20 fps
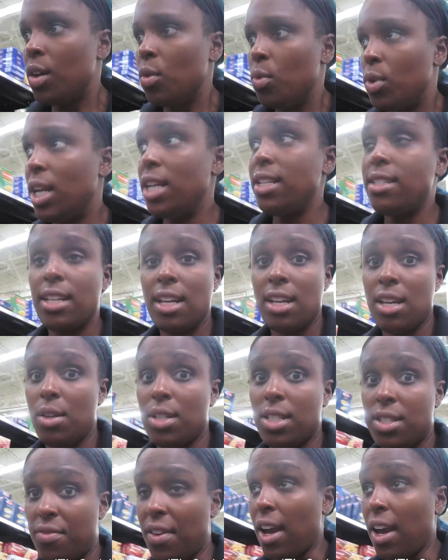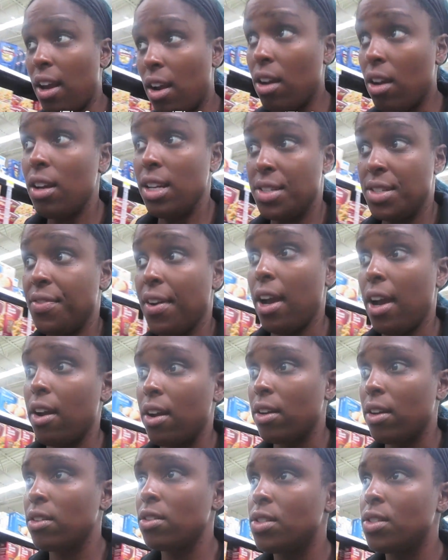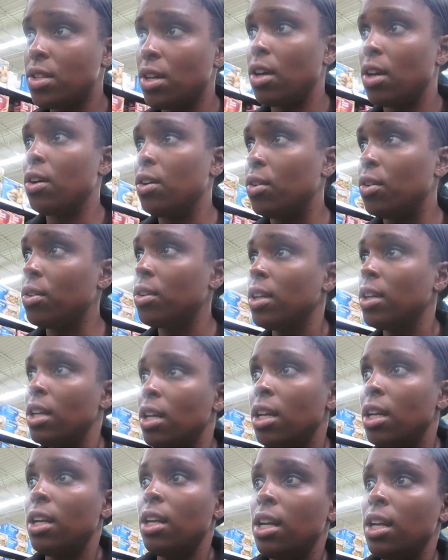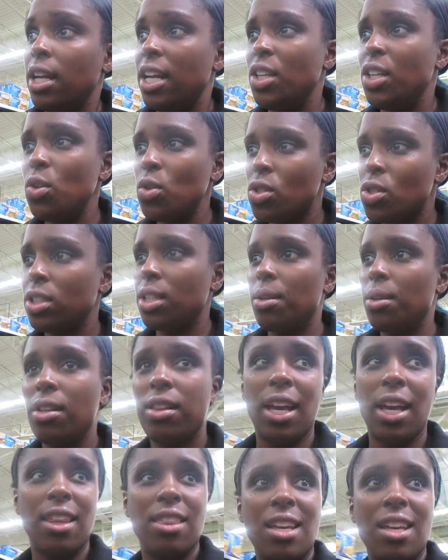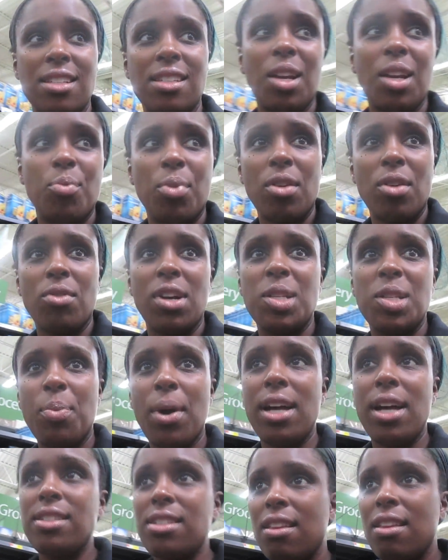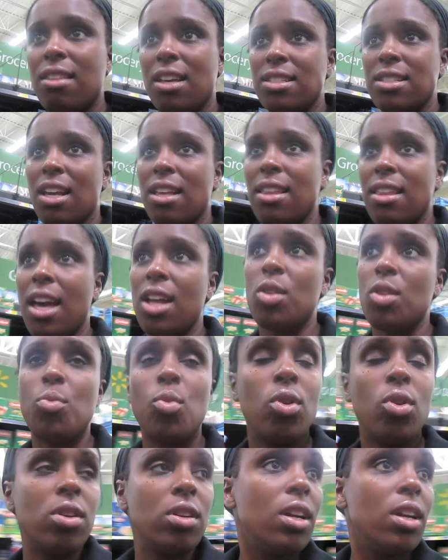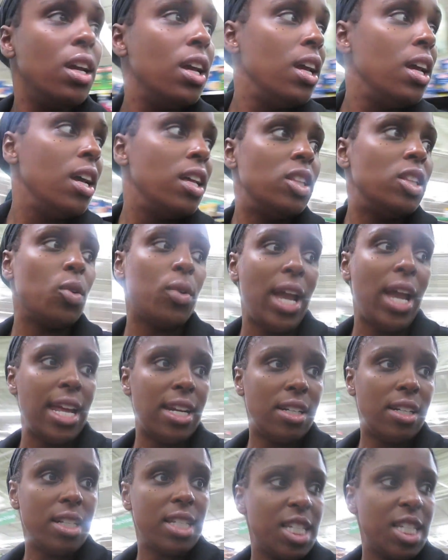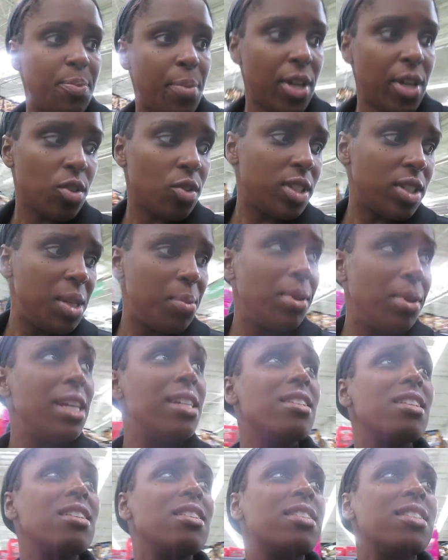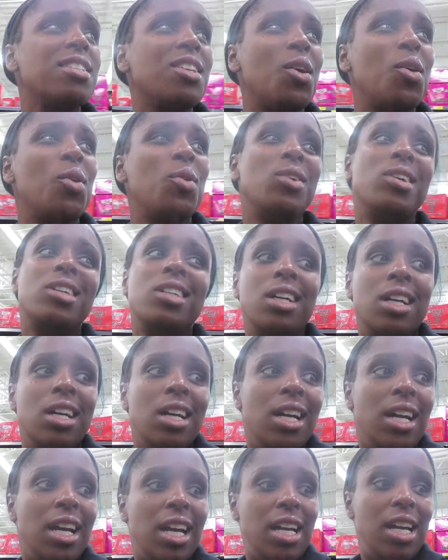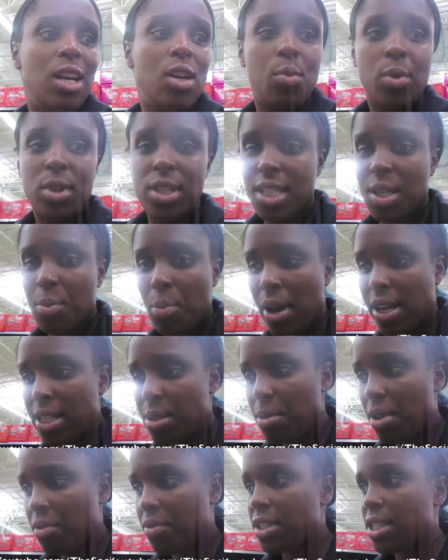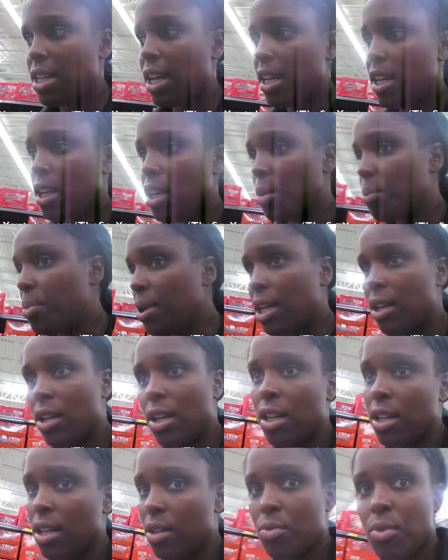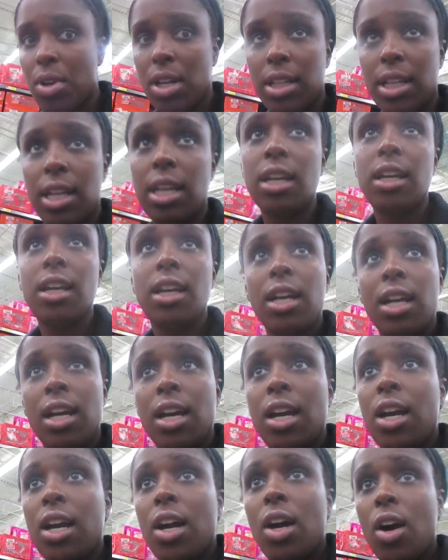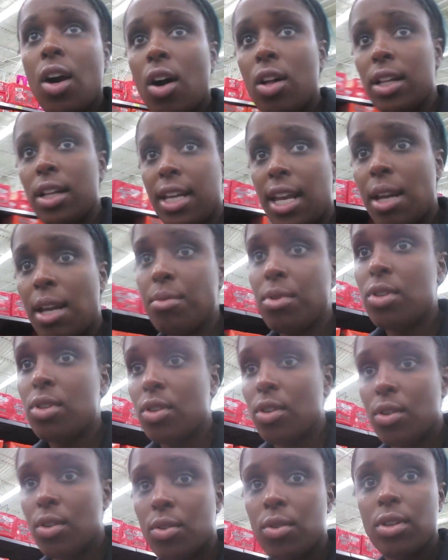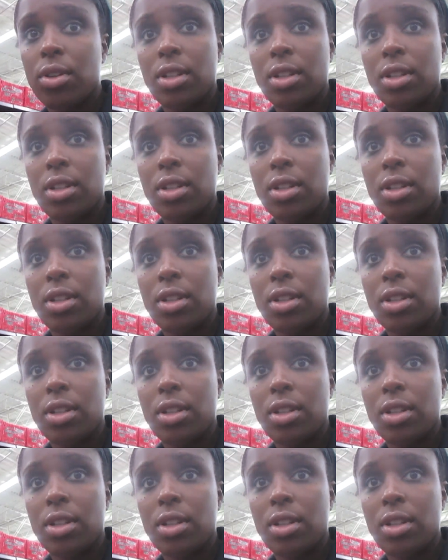when I say it's fire, it's fire. So, and usually like things like brown rice pasta and things like that are more located in specialty places. So it wouldn't surprise me if it's not here. But really, all I came to do